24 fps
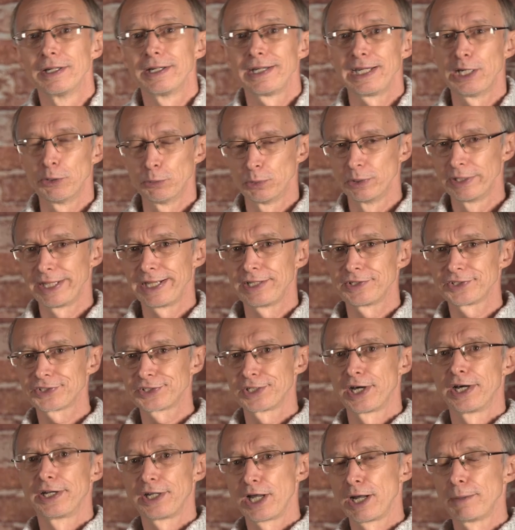it will then
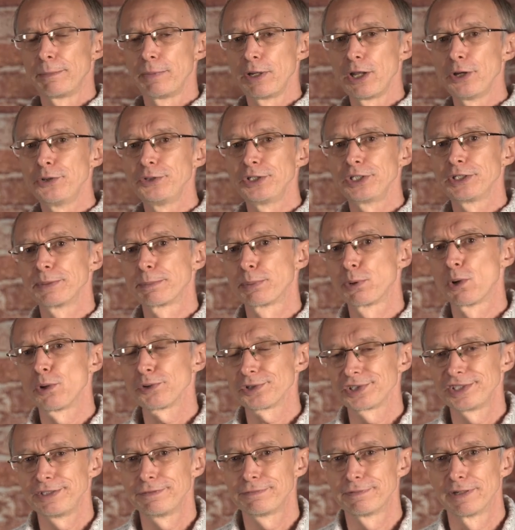start uploading the
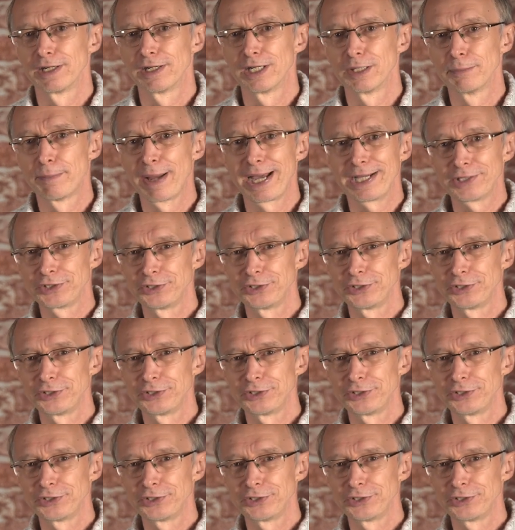proxy file back